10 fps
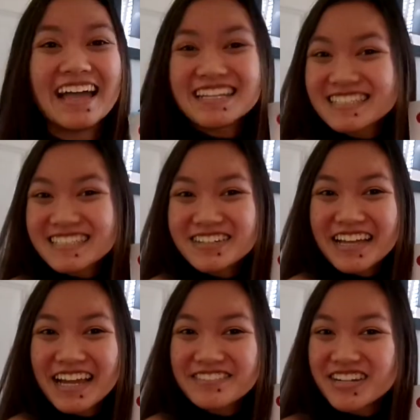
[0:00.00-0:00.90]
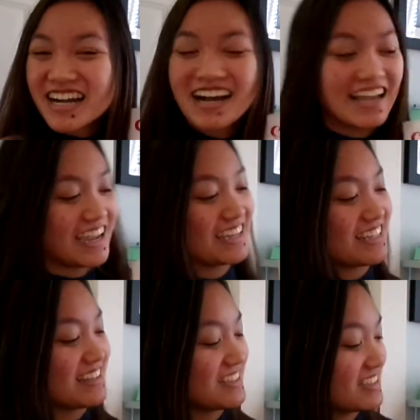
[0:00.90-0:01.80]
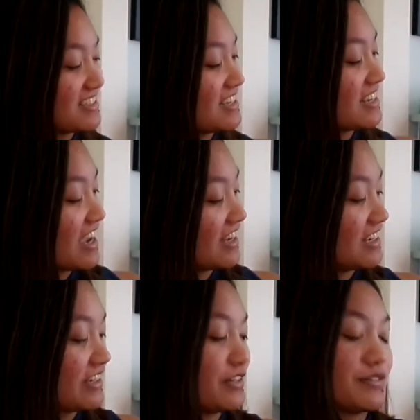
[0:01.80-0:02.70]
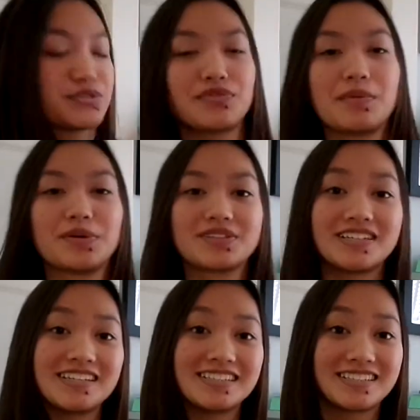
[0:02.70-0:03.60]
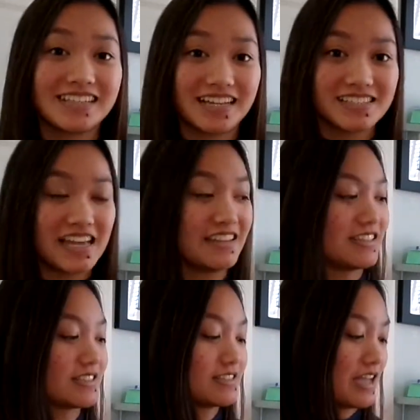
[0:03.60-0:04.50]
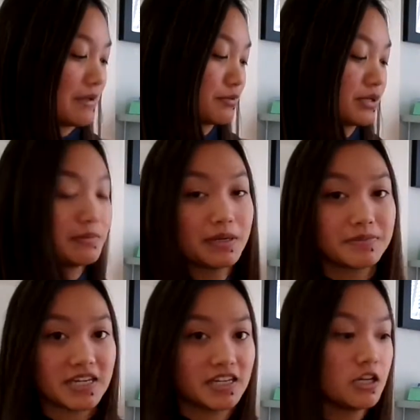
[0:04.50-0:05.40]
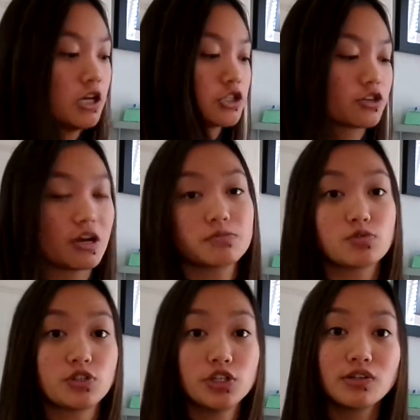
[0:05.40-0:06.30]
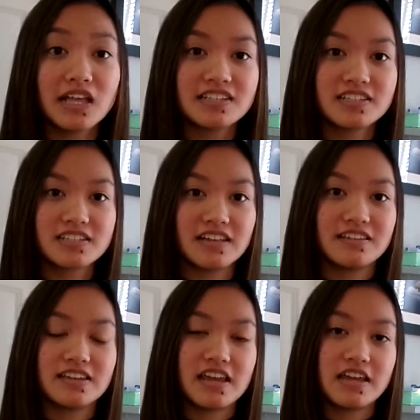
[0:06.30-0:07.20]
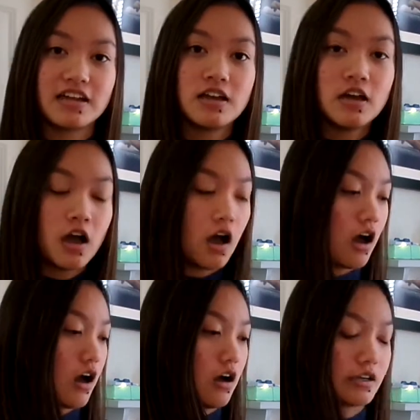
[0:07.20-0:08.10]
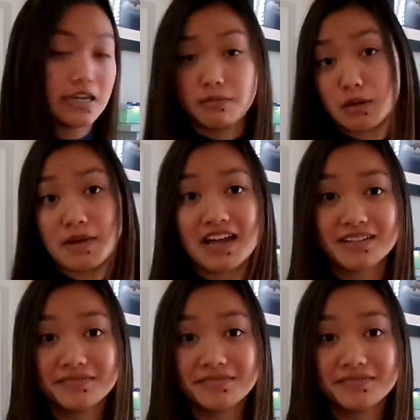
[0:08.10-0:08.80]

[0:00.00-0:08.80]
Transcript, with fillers: It's a new camera! And this is the Canon E O S Rebel T six, and this is a premium kit, so it comes with two lenses and then a uh, camera bag.